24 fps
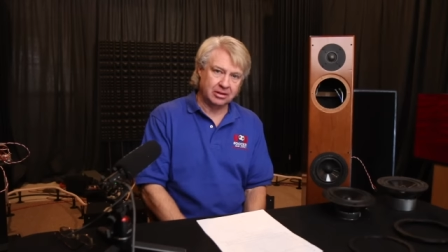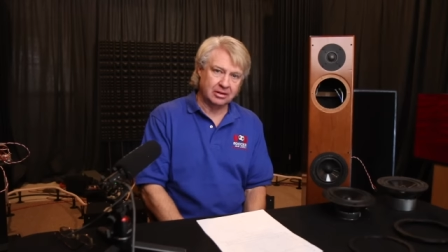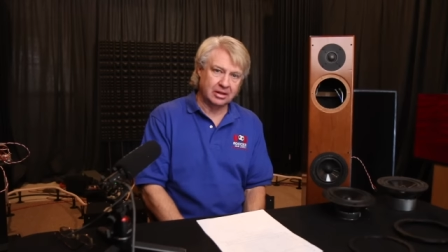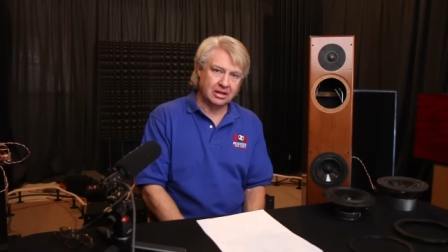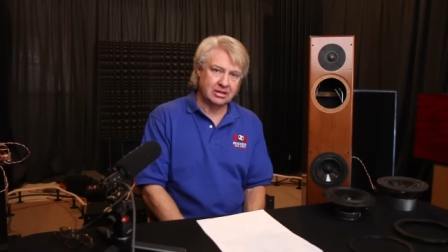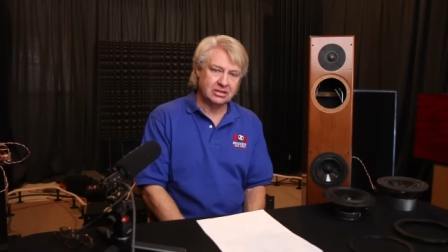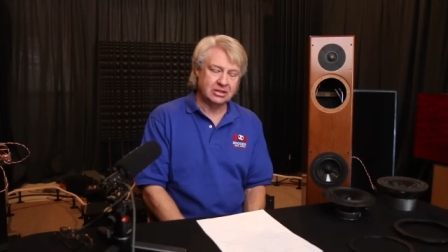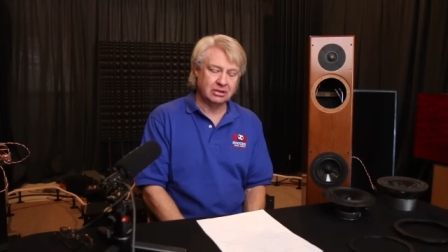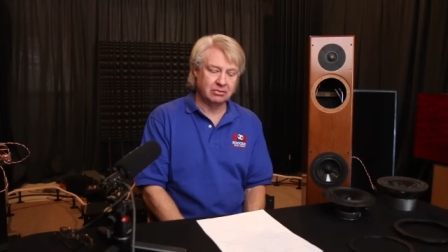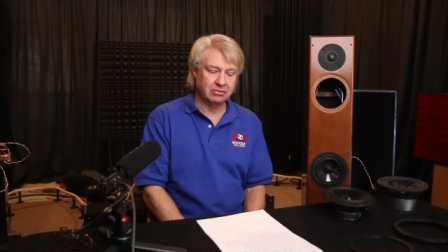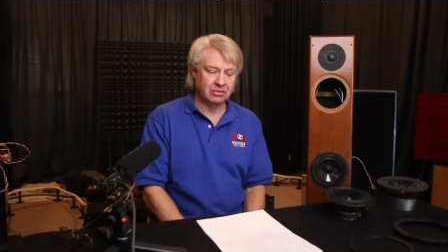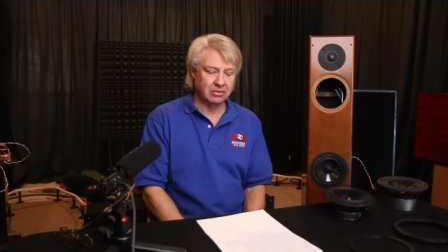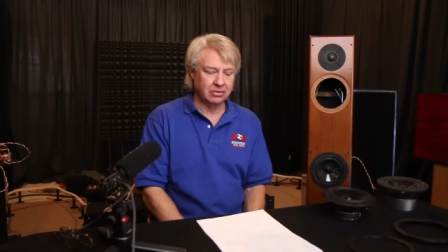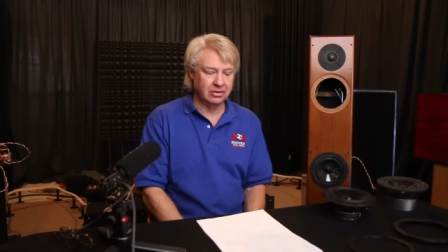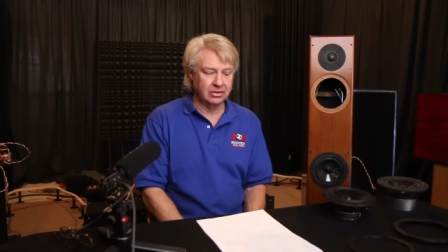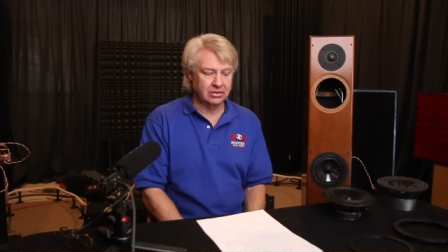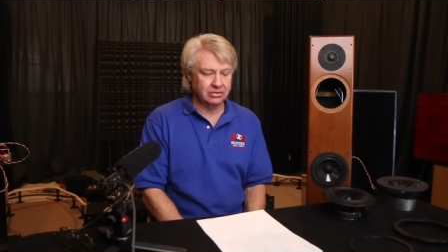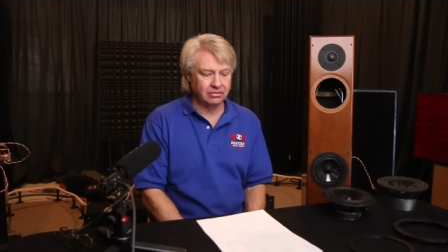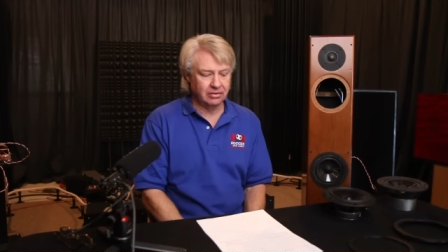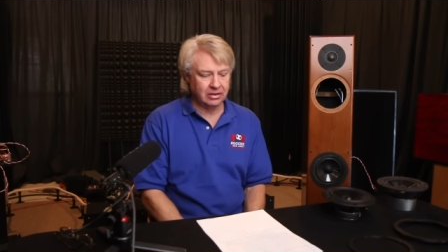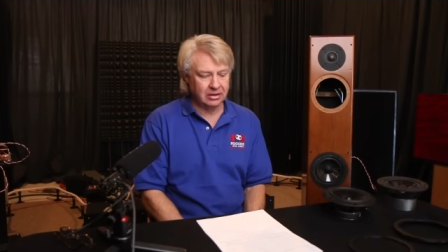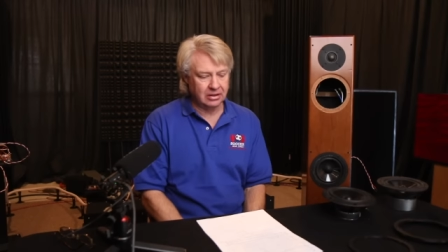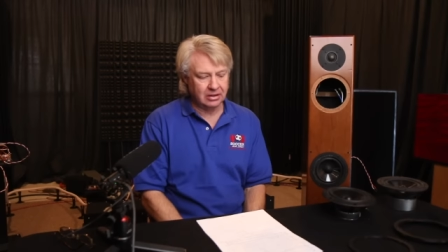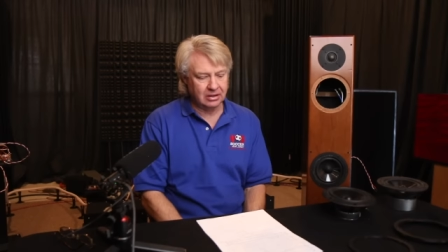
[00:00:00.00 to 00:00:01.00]
That's it for this
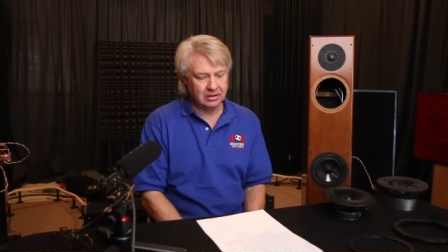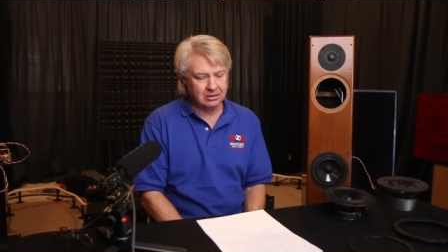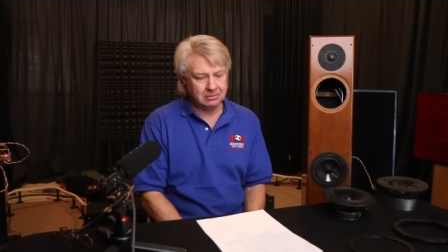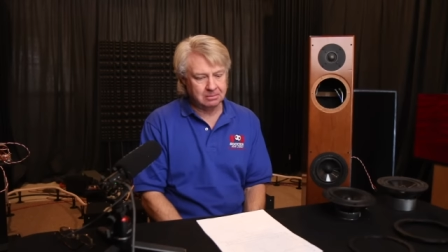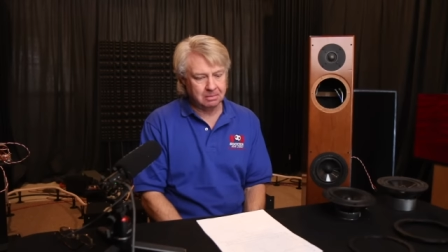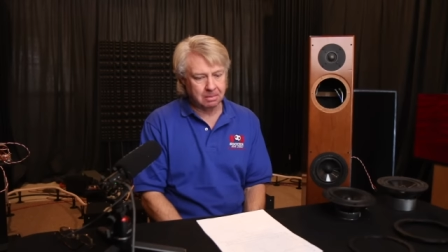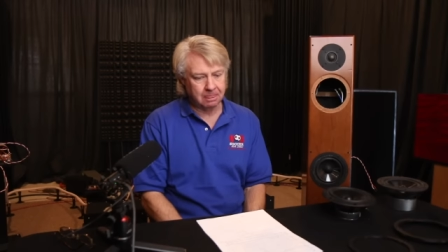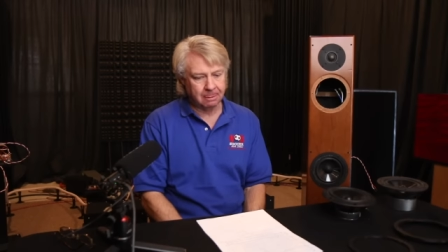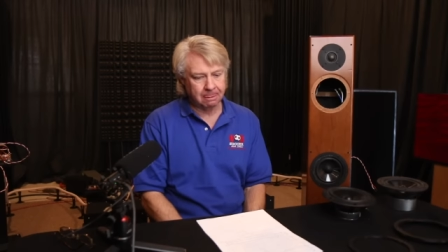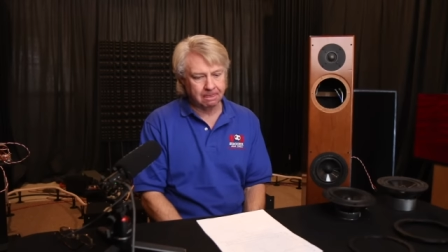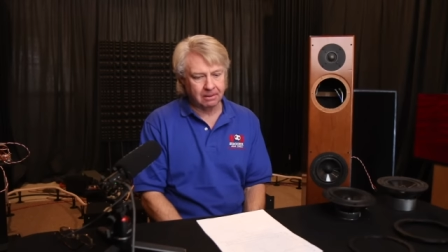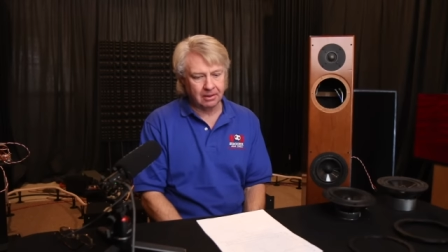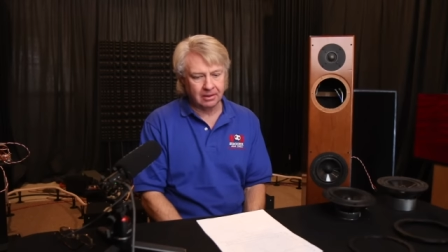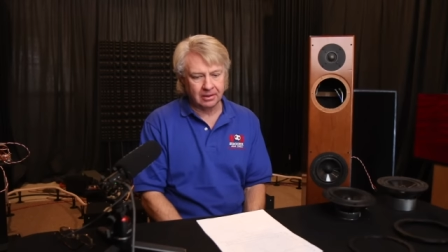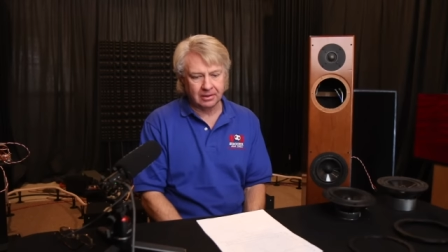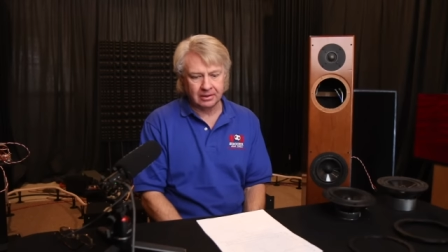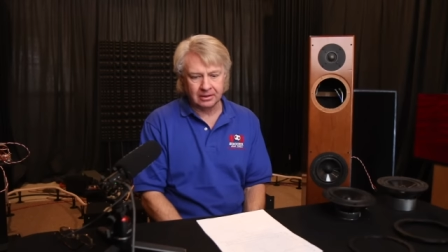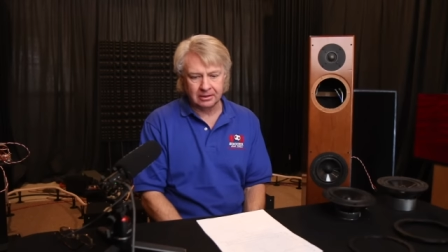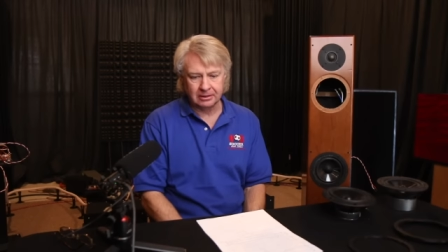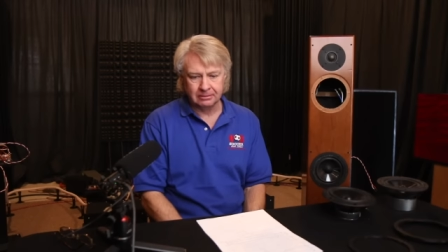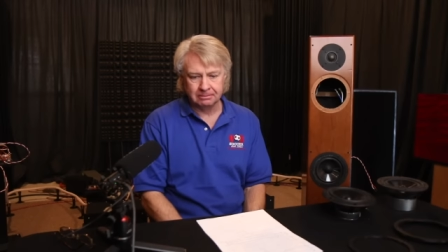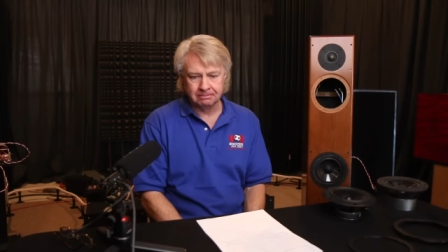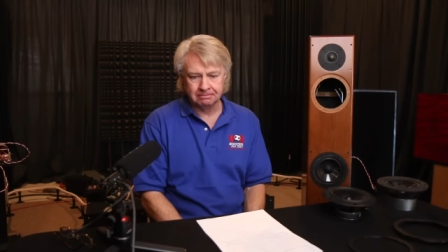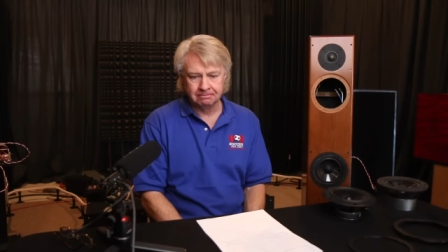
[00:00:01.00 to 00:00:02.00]
video.
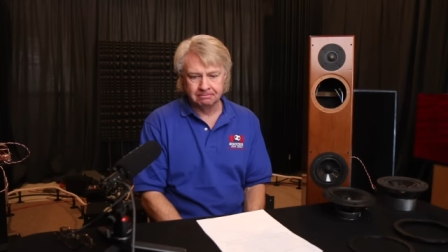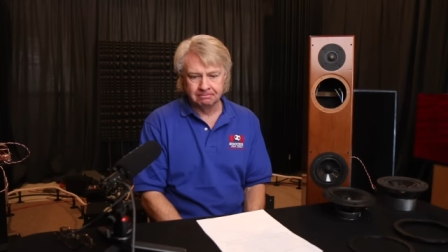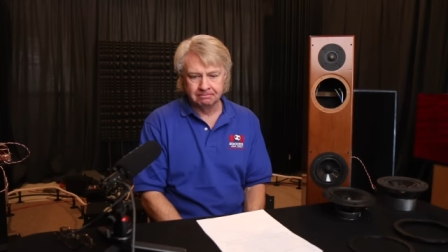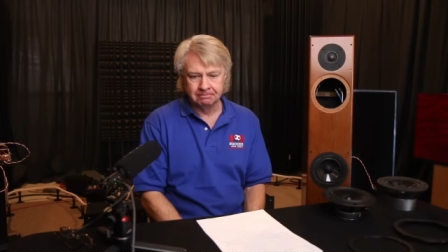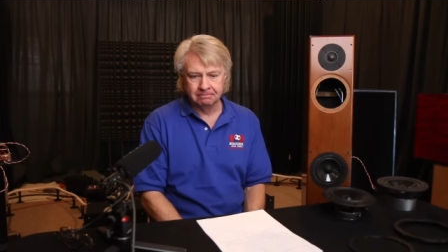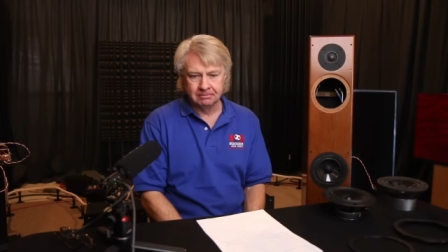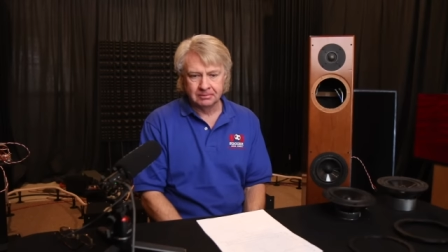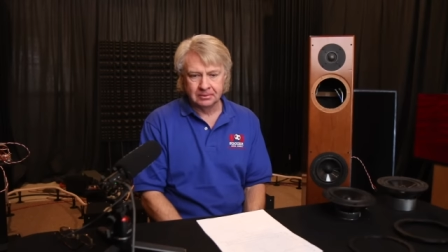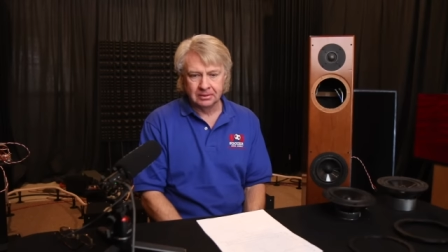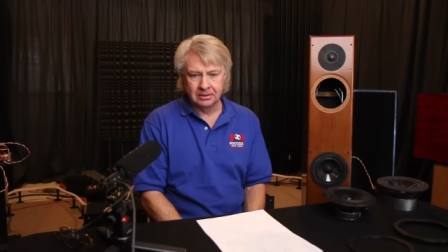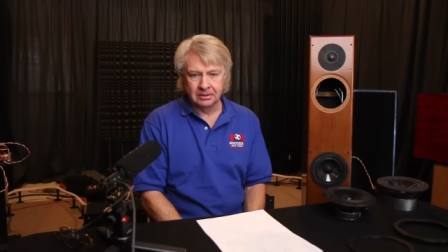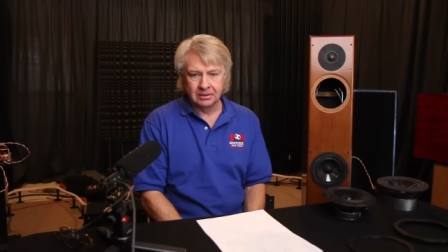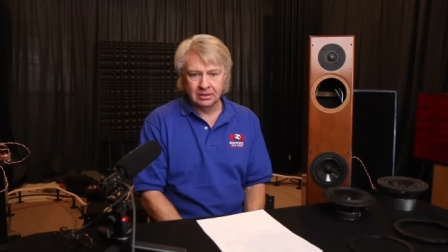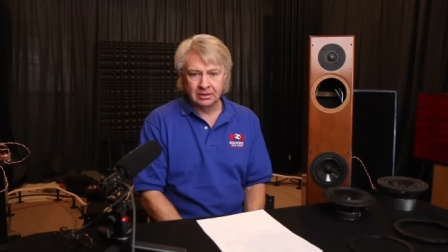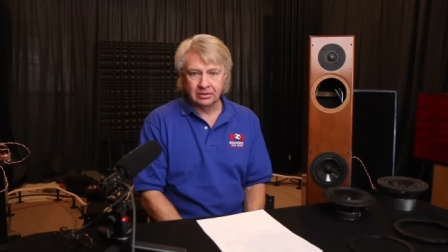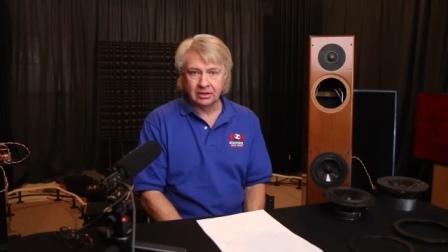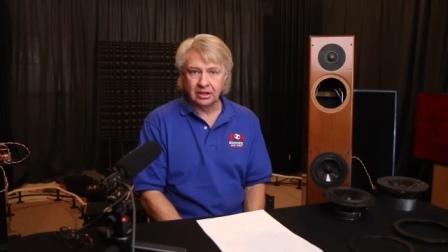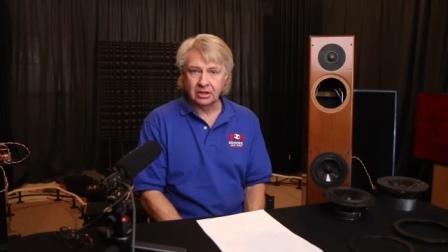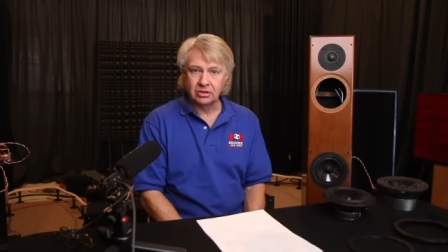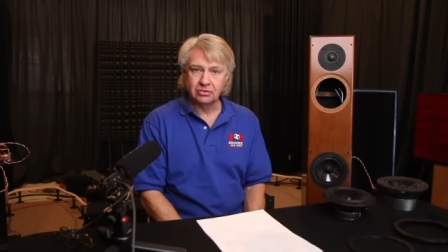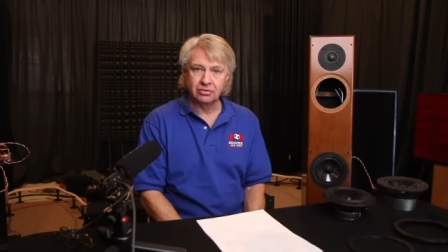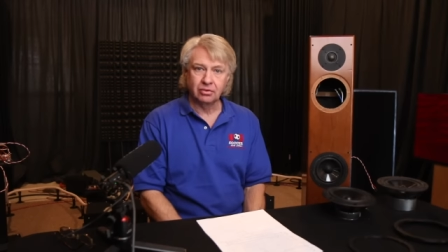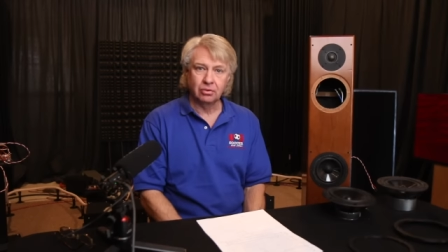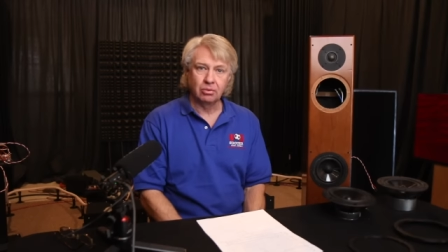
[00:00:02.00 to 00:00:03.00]
Um,
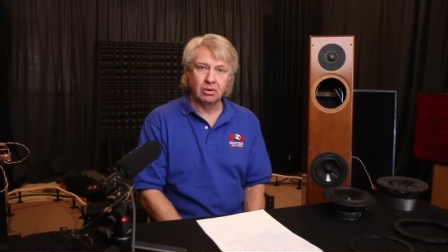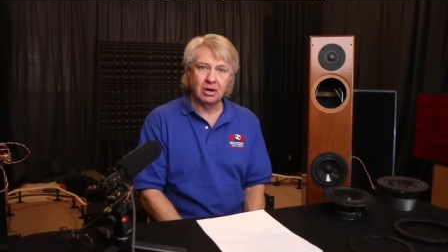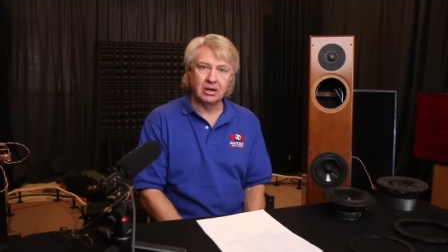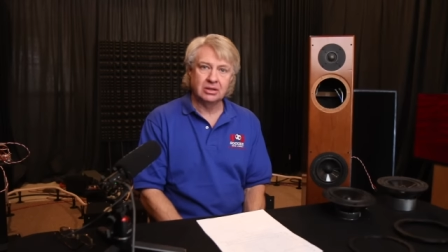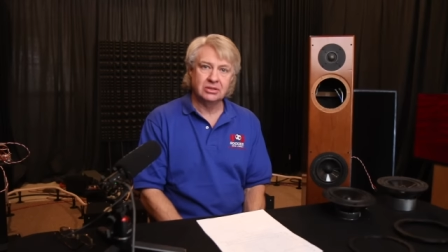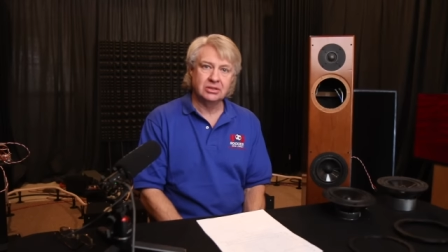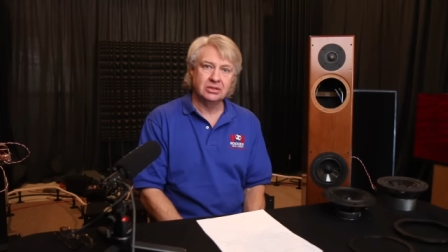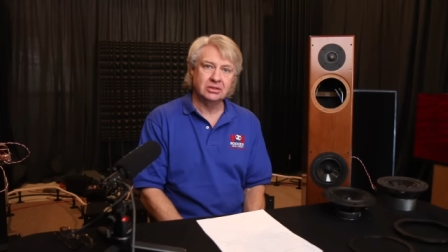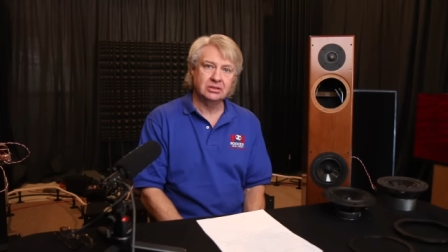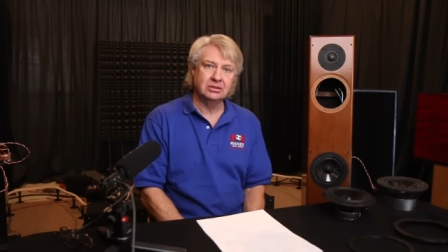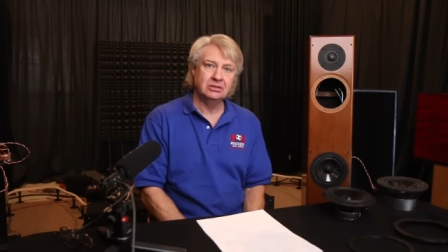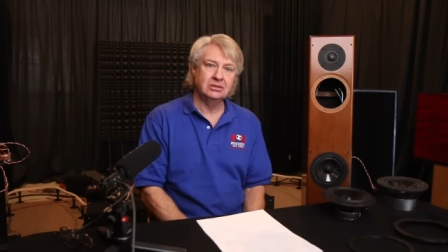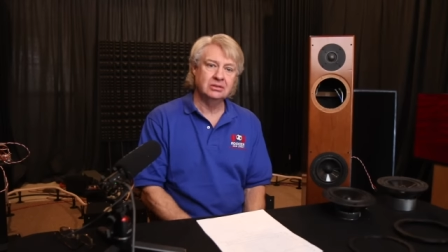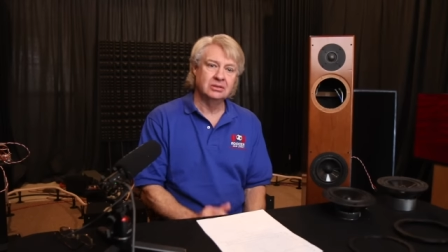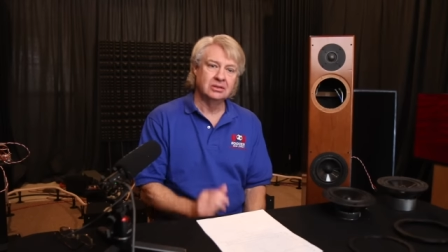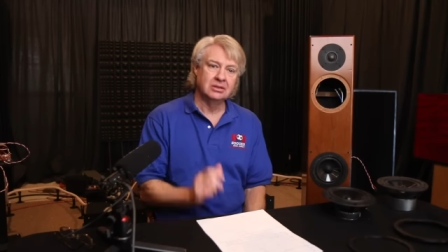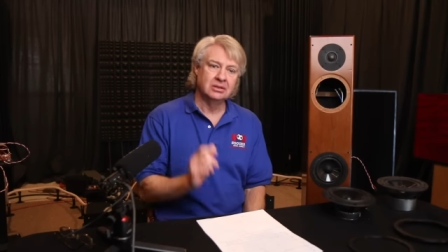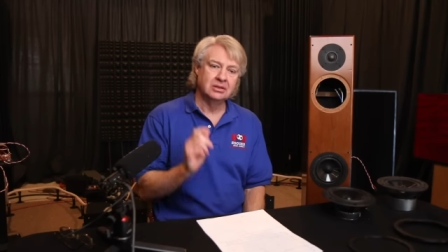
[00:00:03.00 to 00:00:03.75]
thanks for watching.